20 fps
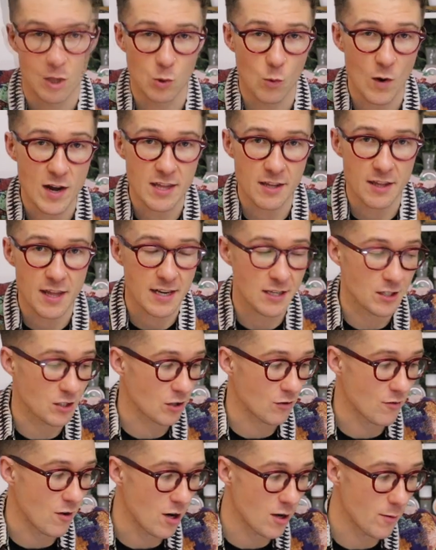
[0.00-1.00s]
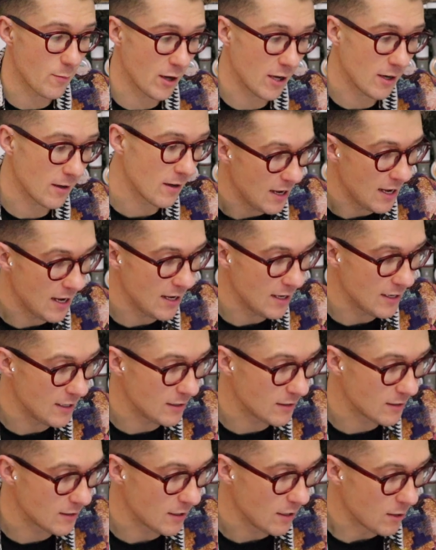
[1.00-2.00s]
And the way that they describe it
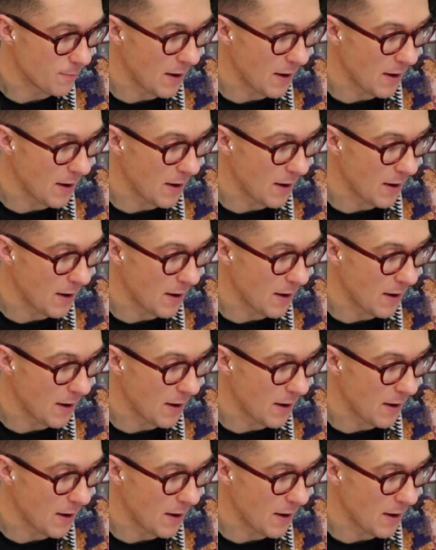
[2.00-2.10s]
is,